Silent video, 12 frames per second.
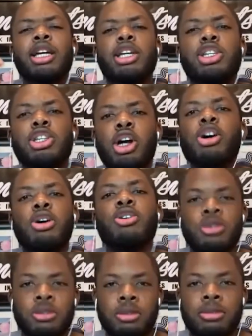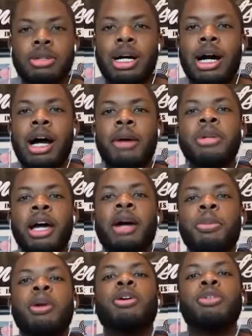Yo, I'm
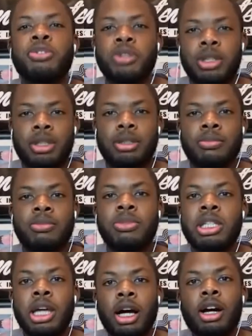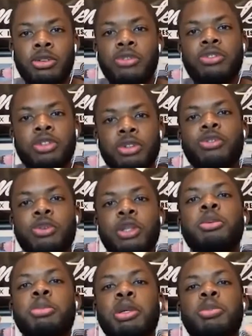not perfect. Y'all feel free
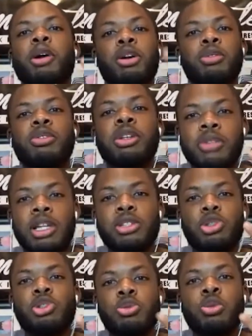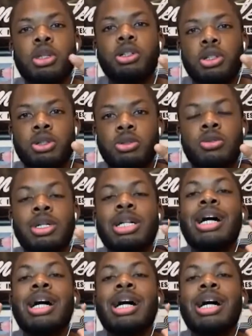to be perfect if that's what you want to do.